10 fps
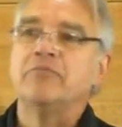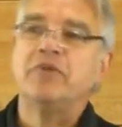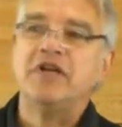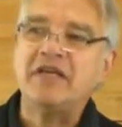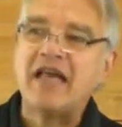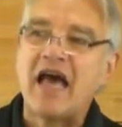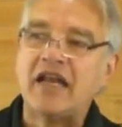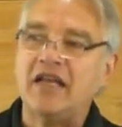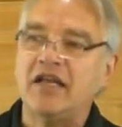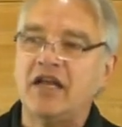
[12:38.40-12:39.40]
but
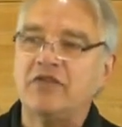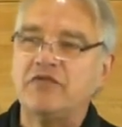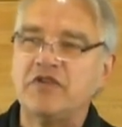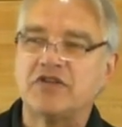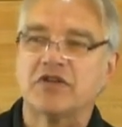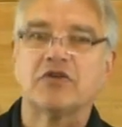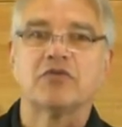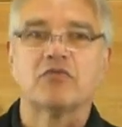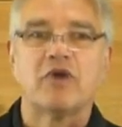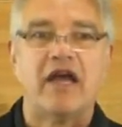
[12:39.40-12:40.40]
not in a
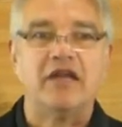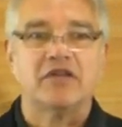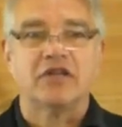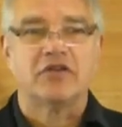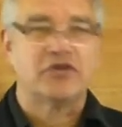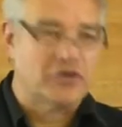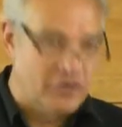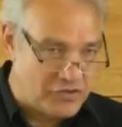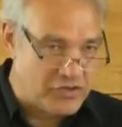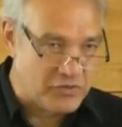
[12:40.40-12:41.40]
physical rite that the
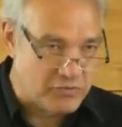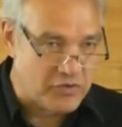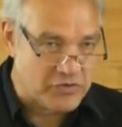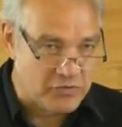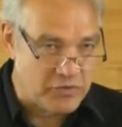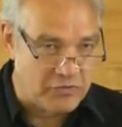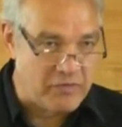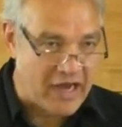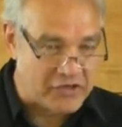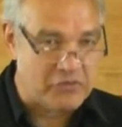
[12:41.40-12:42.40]
church is supposed to be doing.
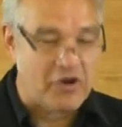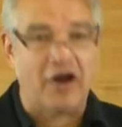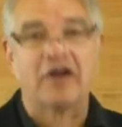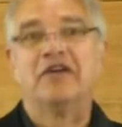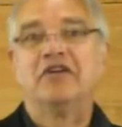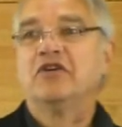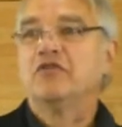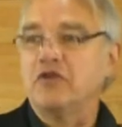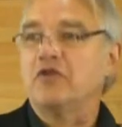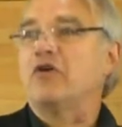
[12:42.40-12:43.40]
Back to our
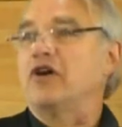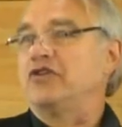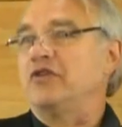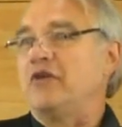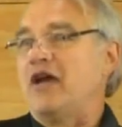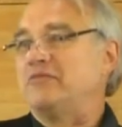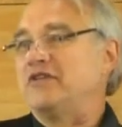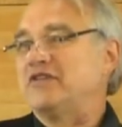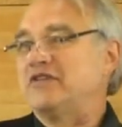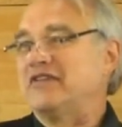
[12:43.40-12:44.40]
foot washing
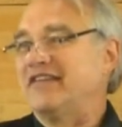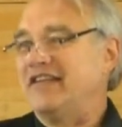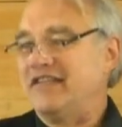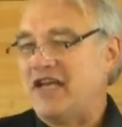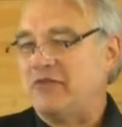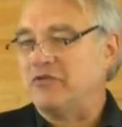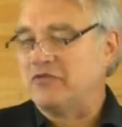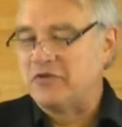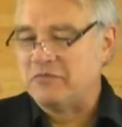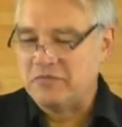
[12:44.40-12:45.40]
Baptist example
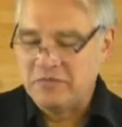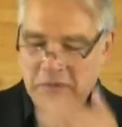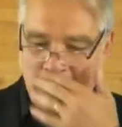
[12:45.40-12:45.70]
from